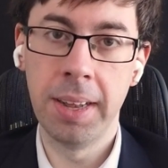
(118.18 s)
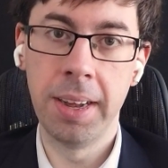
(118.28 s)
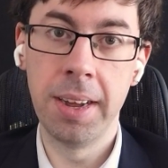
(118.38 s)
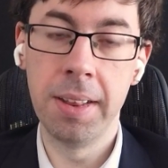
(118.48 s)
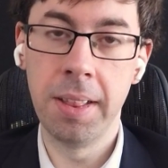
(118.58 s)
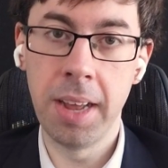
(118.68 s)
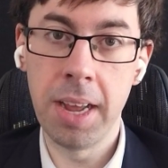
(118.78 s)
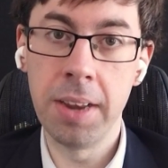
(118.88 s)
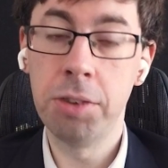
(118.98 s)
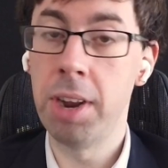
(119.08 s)

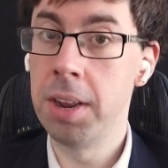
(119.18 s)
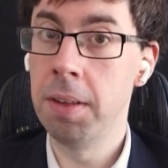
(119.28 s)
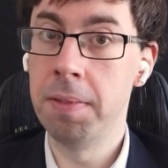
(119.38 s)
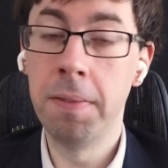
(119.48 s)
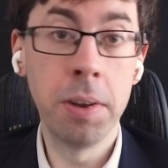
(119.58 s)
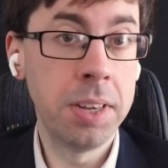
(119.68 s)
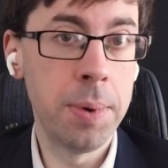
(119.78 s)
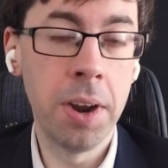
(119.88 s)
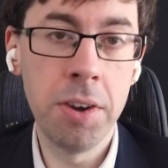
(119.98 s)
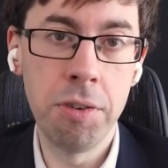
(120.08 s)
the strength of the FTSE
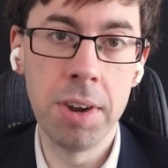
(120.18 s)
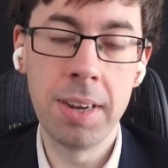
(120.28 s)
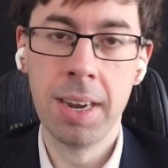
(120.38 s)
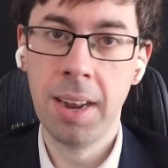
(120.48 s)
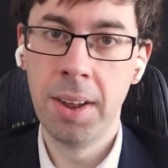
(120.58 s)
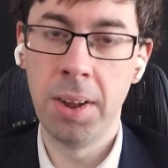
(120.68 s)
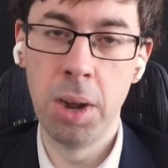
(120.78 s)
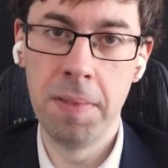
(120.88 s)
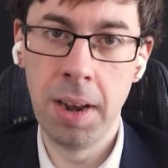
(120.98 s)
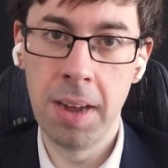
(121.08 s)
100
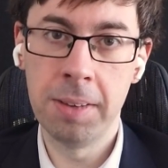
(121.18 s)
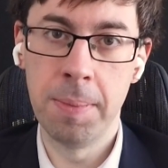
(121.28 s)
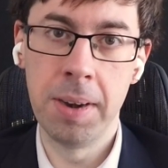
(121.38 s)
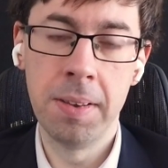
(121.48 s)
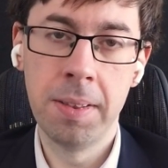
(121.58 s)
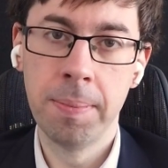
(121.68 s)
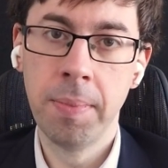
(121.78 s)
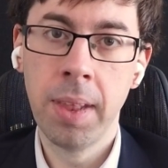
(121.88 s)
over the last month.